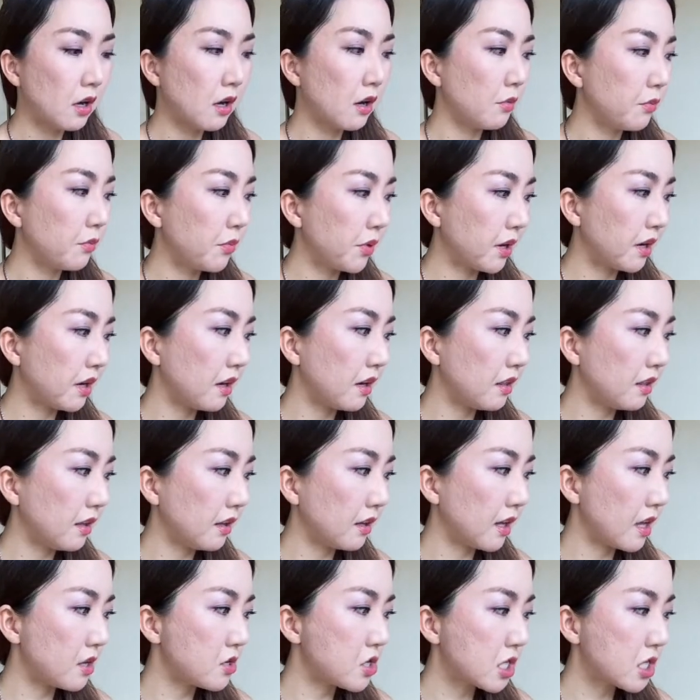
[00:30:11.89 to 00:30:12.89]
But like
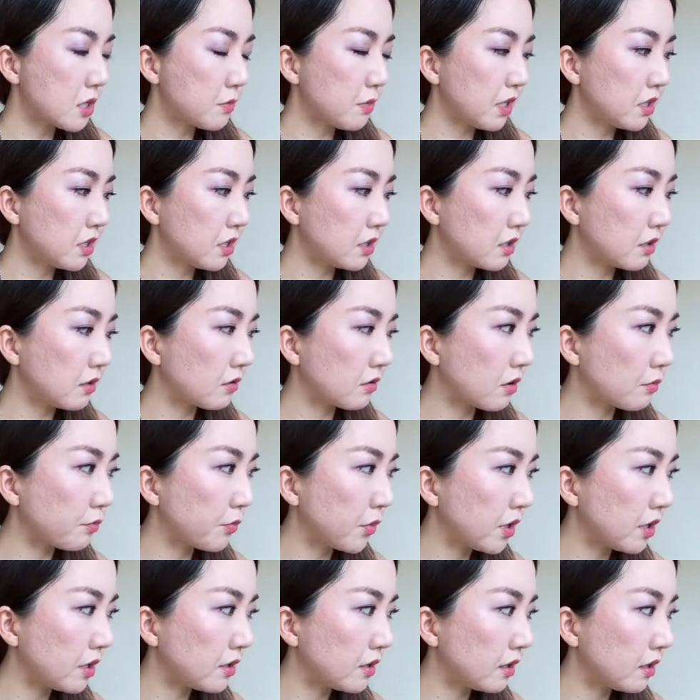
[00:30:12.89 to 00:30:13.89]
LGBTQ
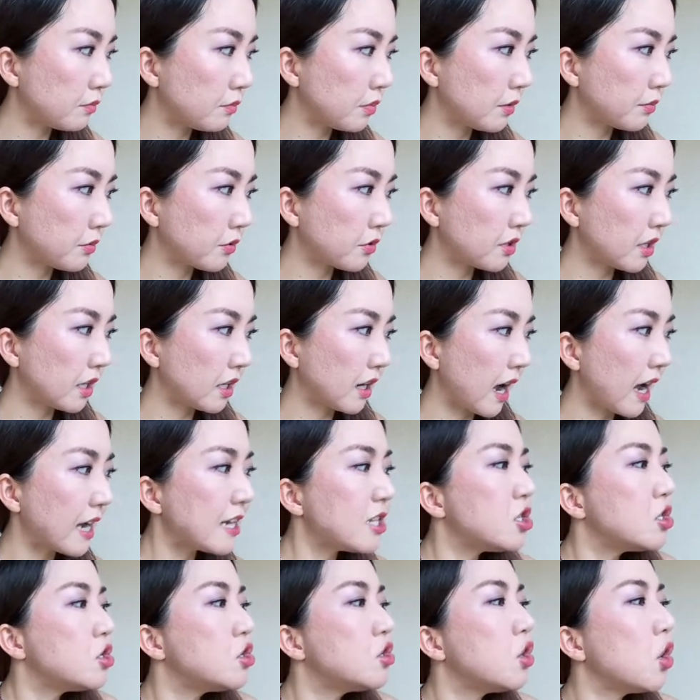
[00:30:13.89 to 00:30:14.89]
community people, like I
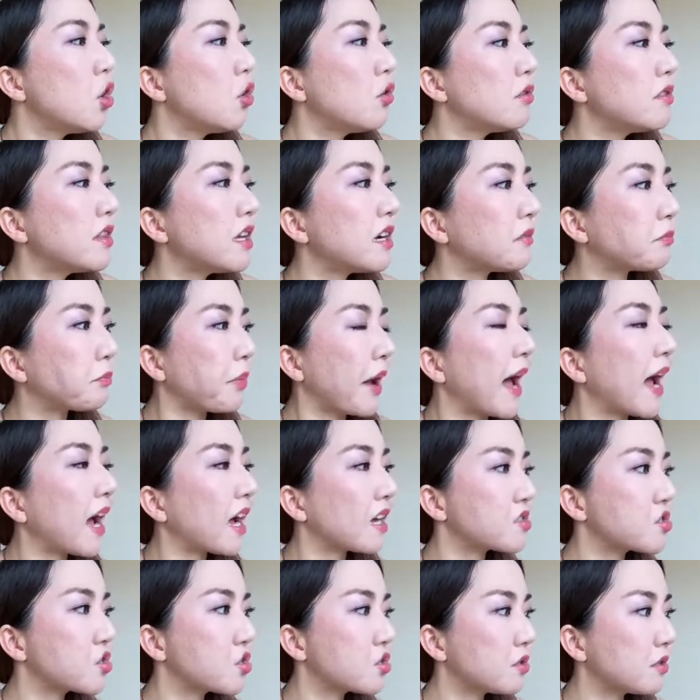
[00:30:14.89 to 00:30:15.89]
know their
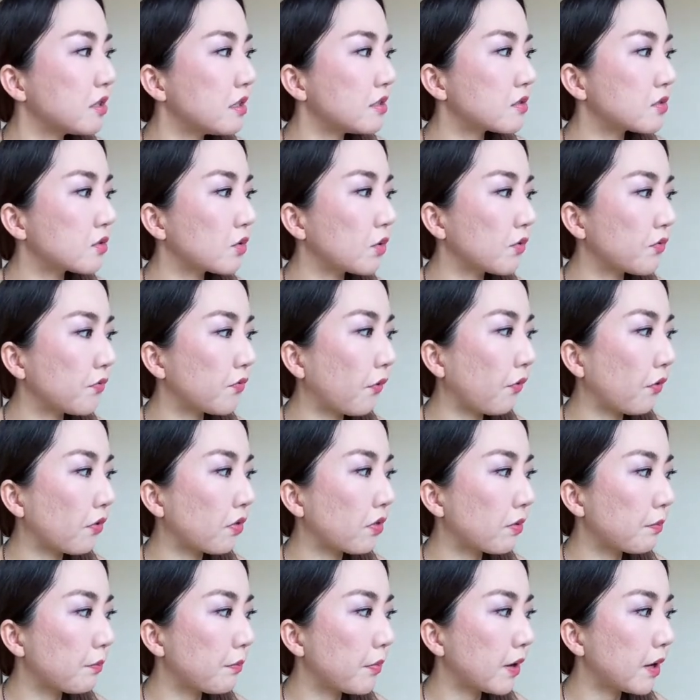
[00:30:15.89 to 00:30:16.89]
passion and so
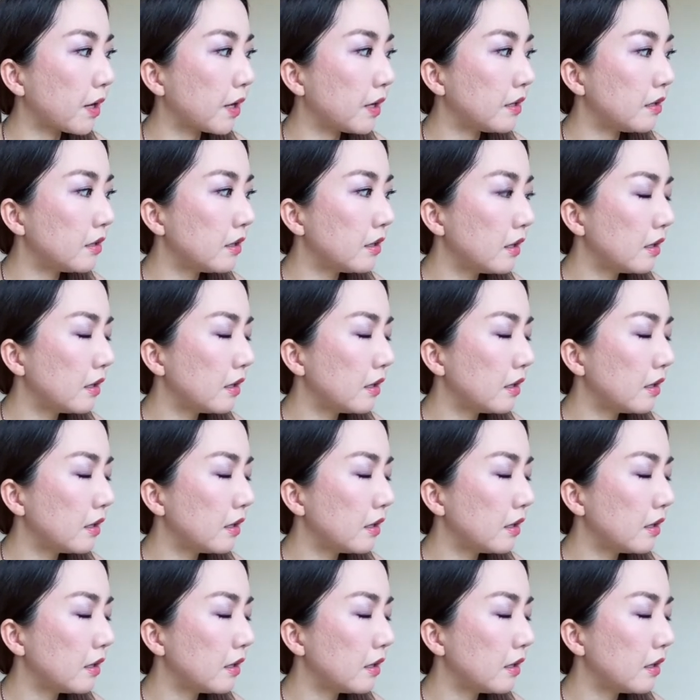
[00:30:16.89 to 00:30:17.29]
forth, but